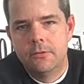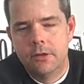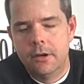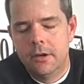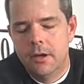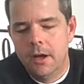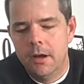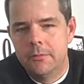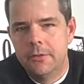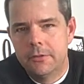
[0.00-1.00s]
Sure.
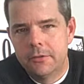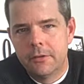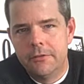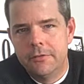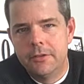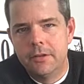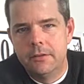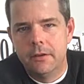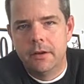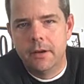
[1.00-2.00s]
This is our
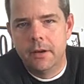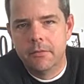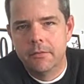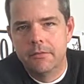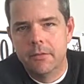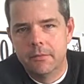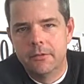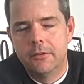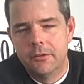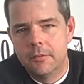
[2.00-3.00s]
15th year, and
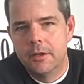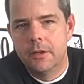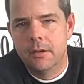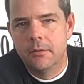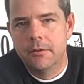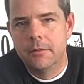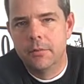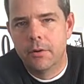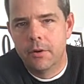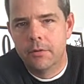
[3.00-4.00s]
since the beginning, we've
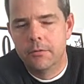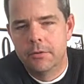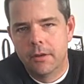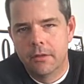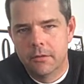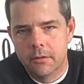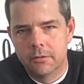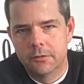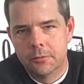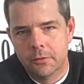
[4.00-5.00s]
been partnered with all the
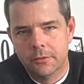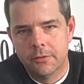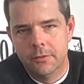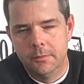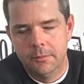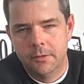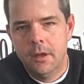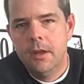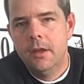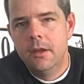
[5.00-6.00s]
local sports teams
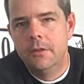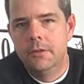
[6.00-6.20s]
in the